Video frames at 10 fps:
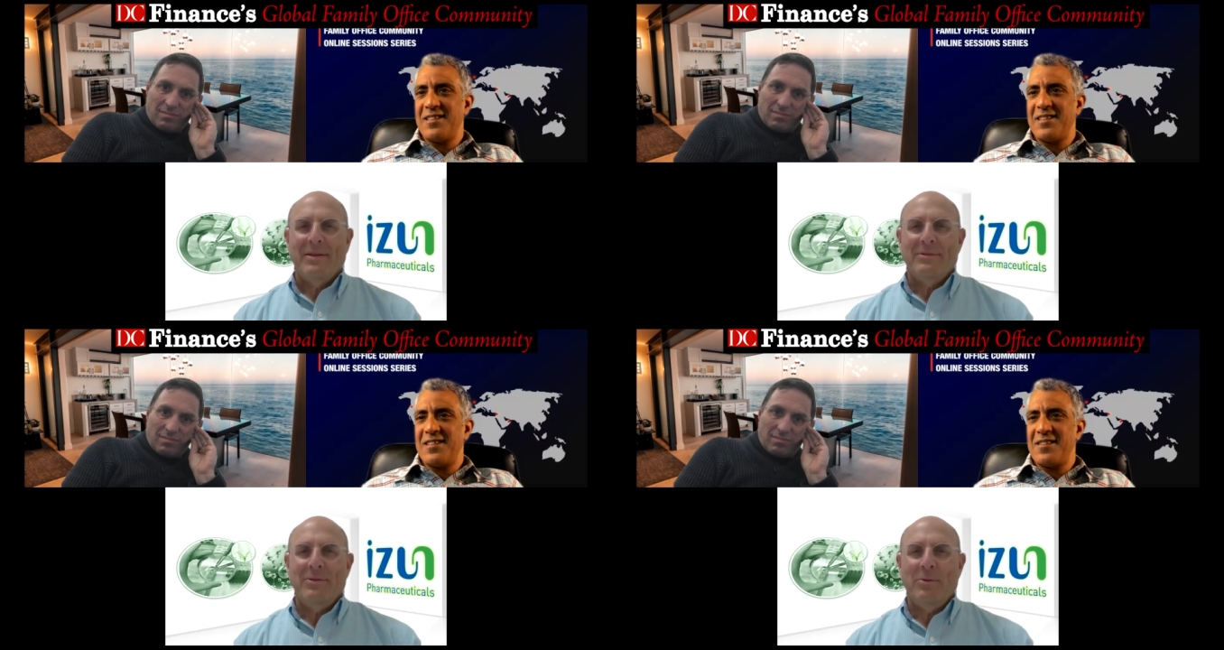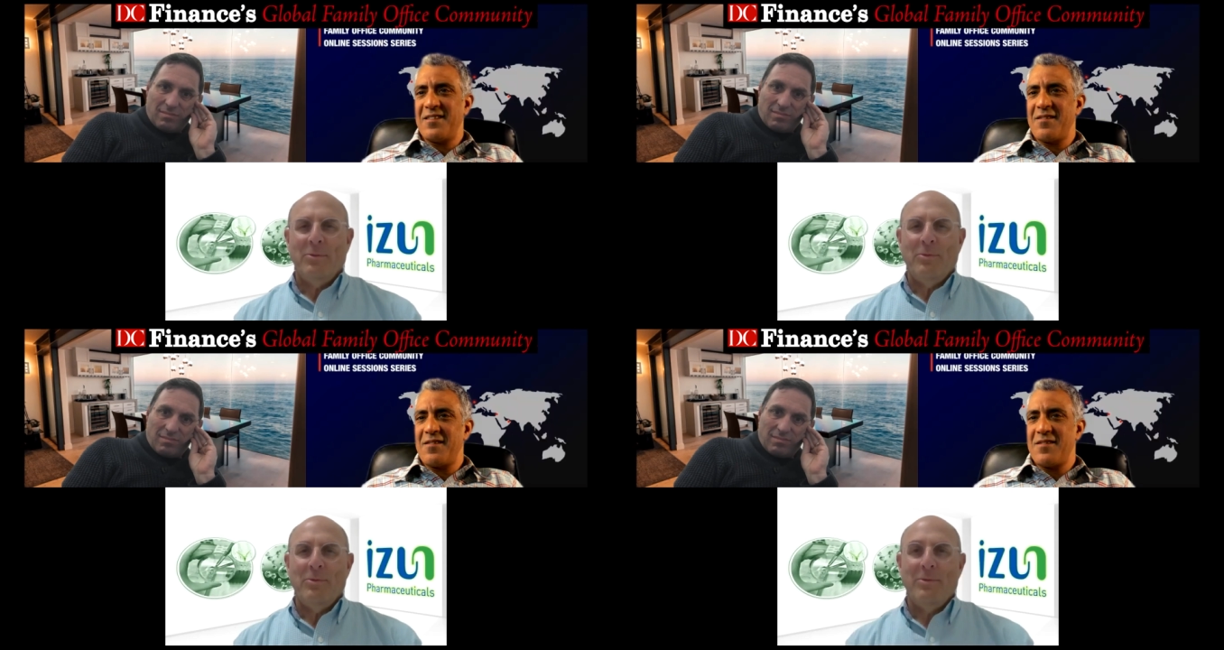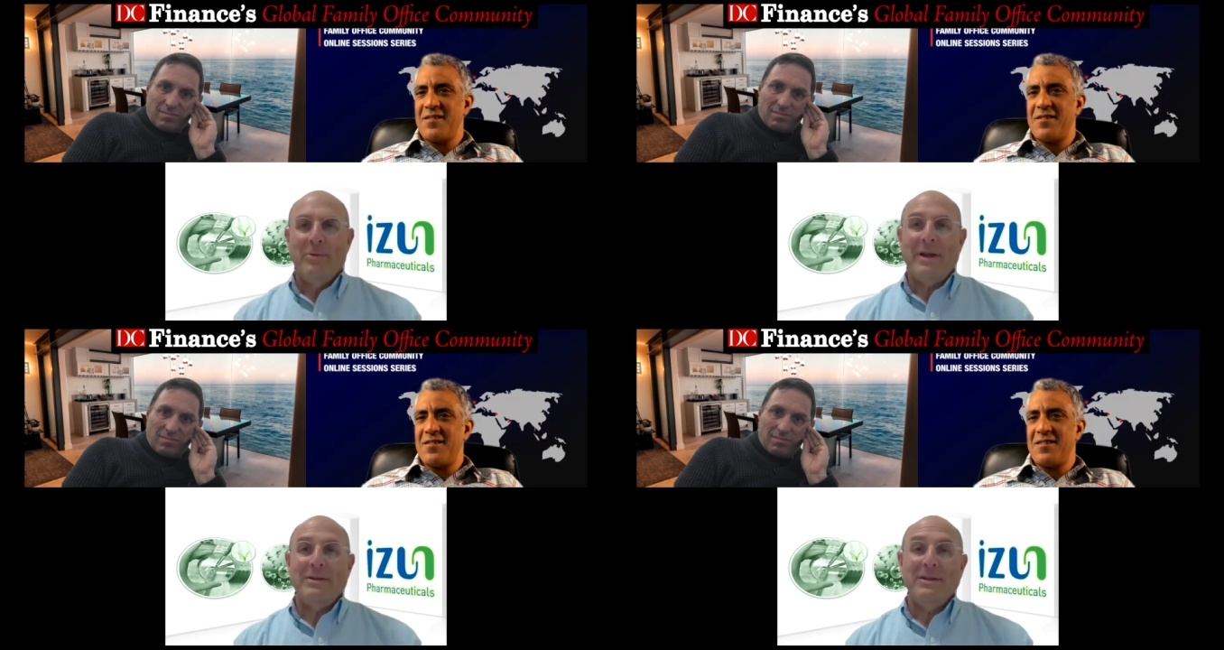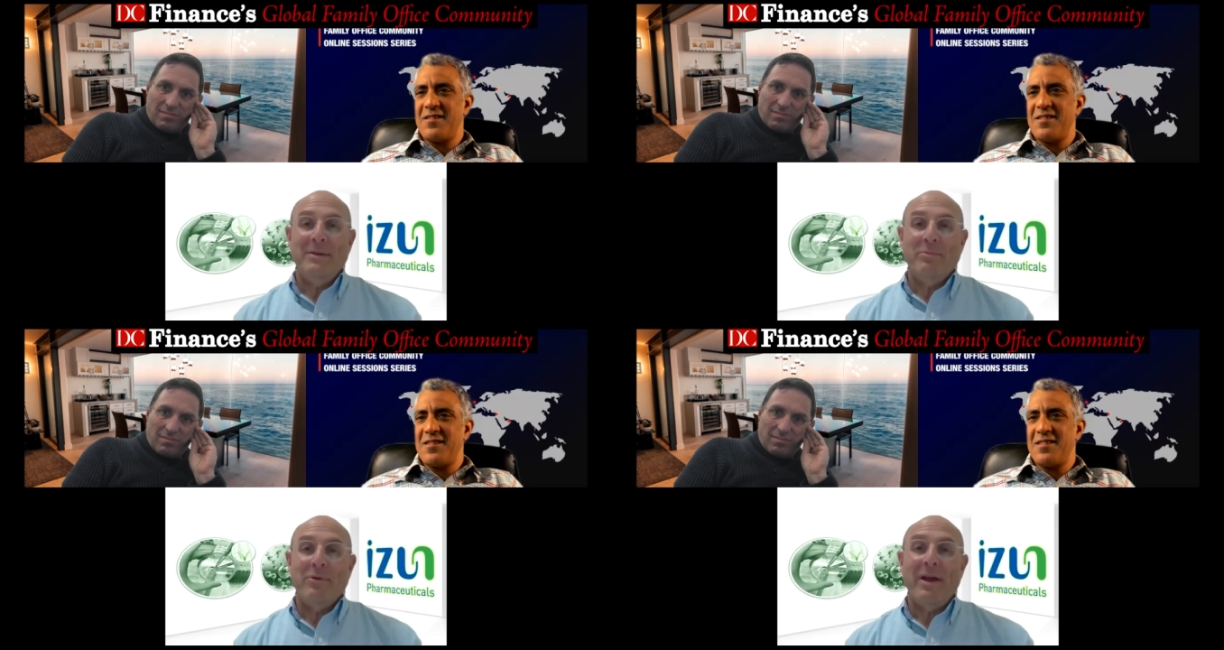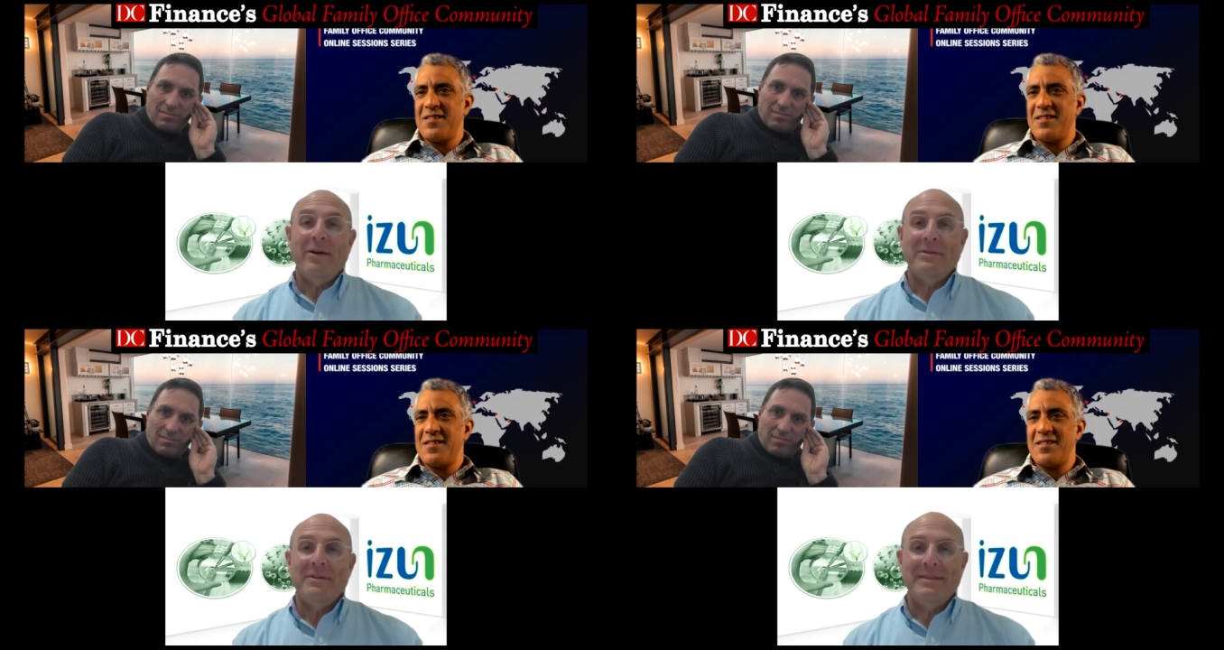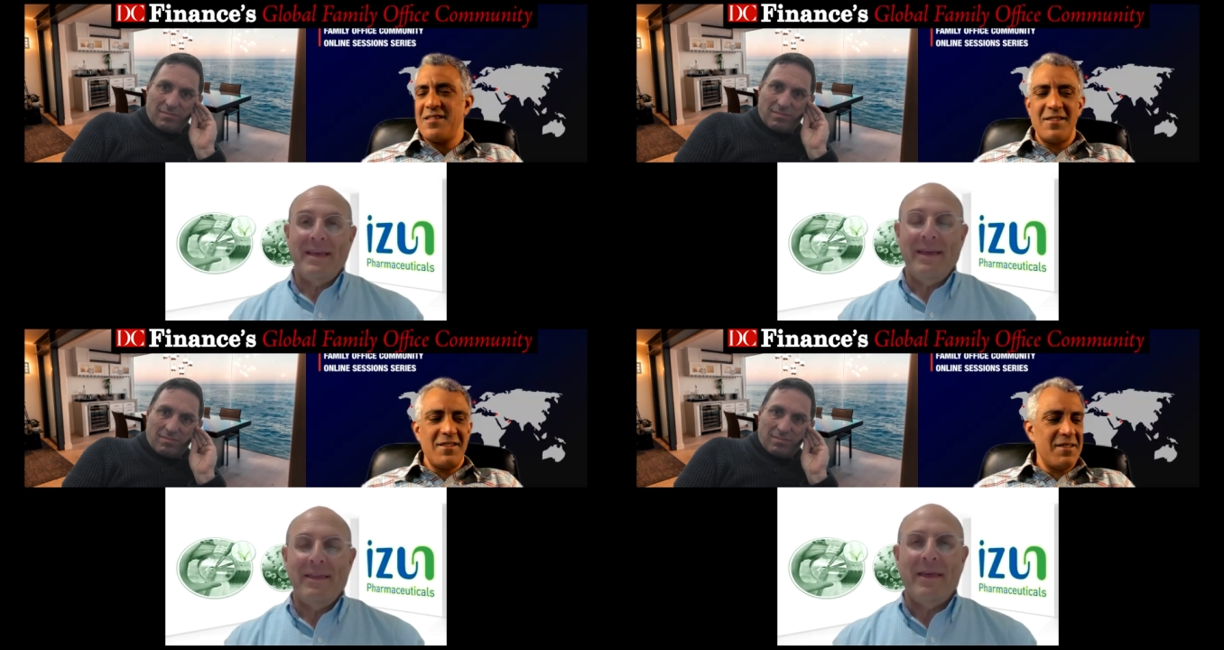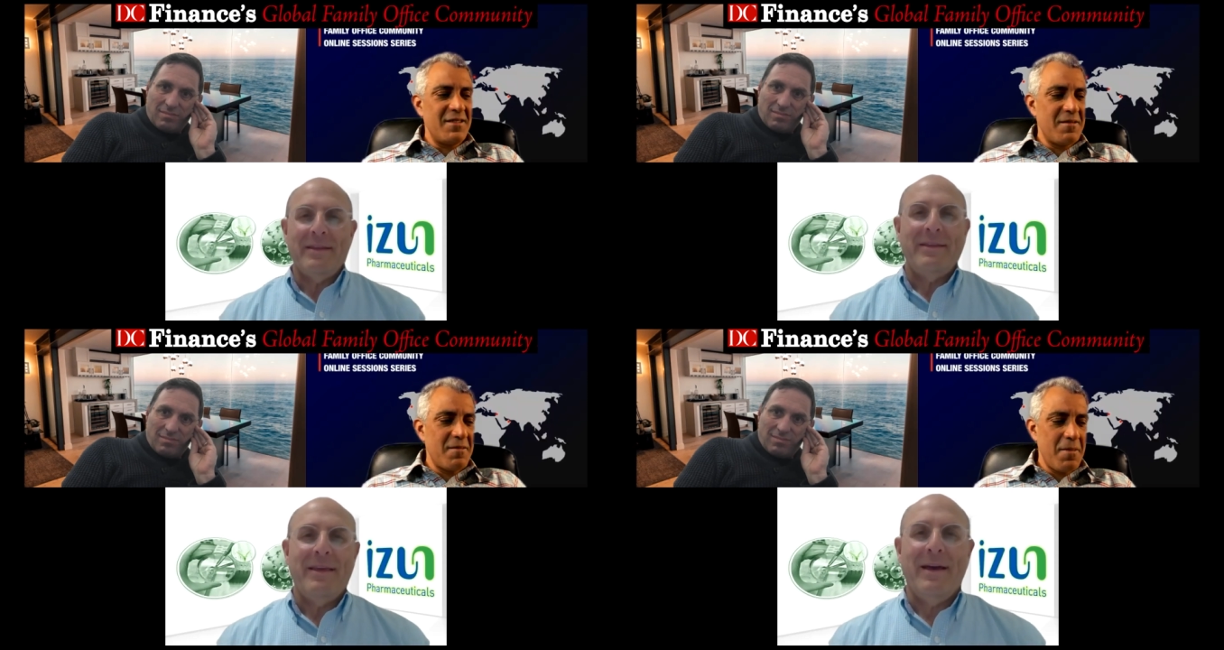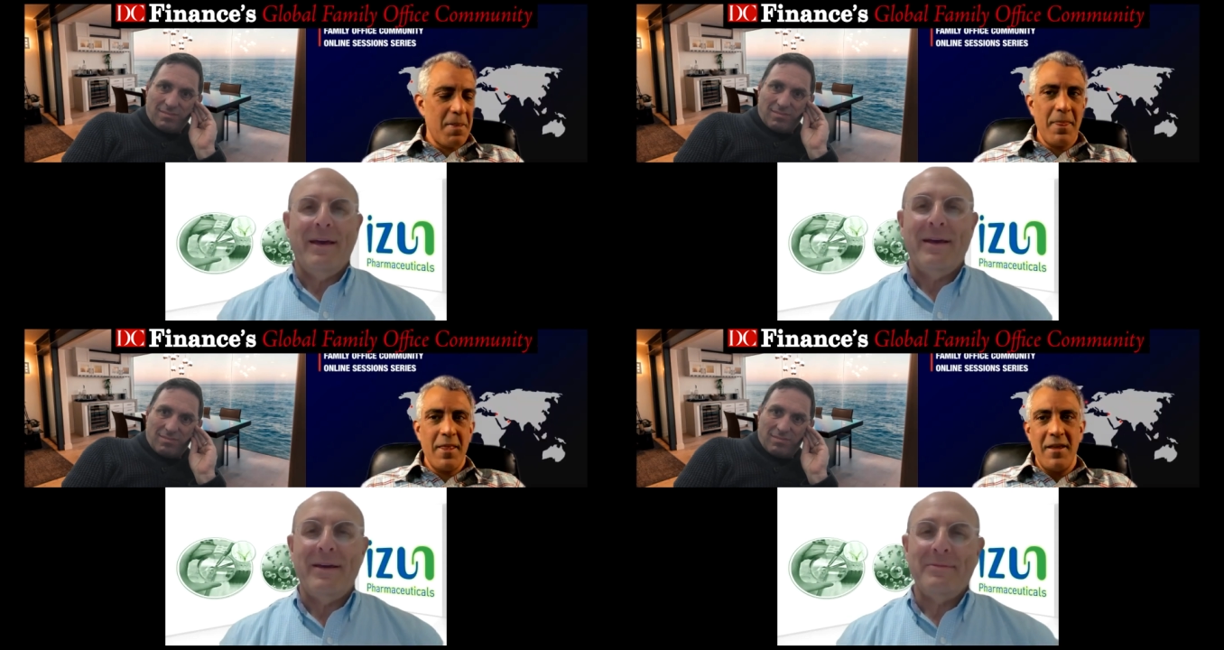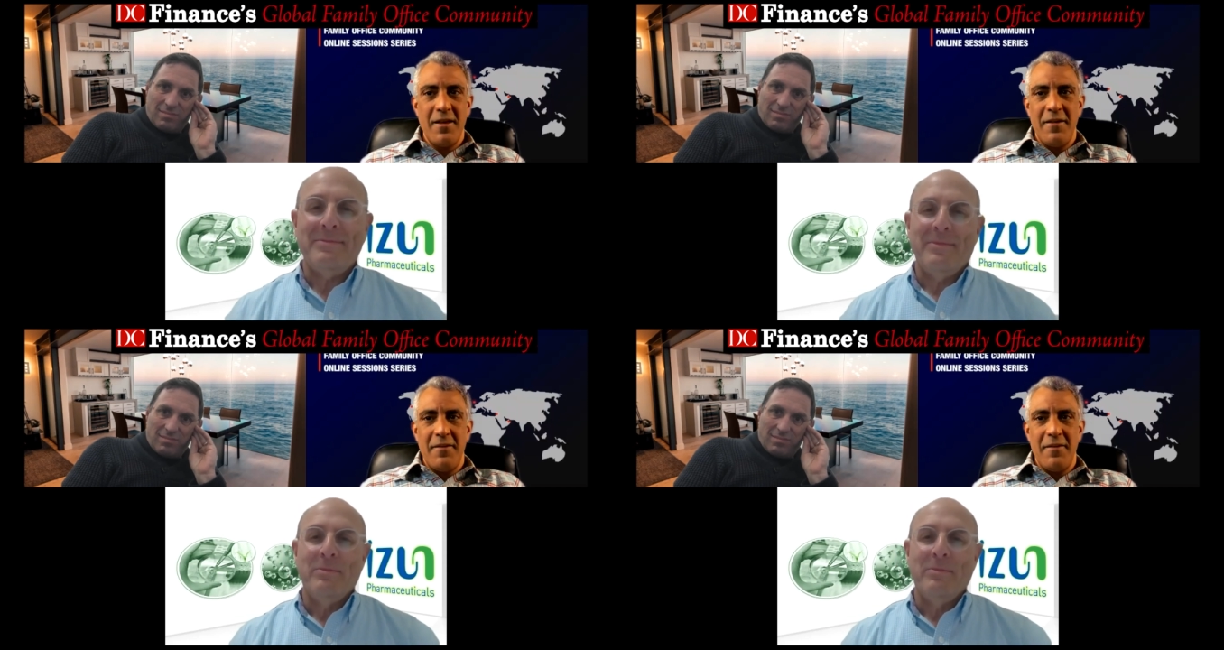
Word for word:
Speaker 1: So we're actually proud to say that uh,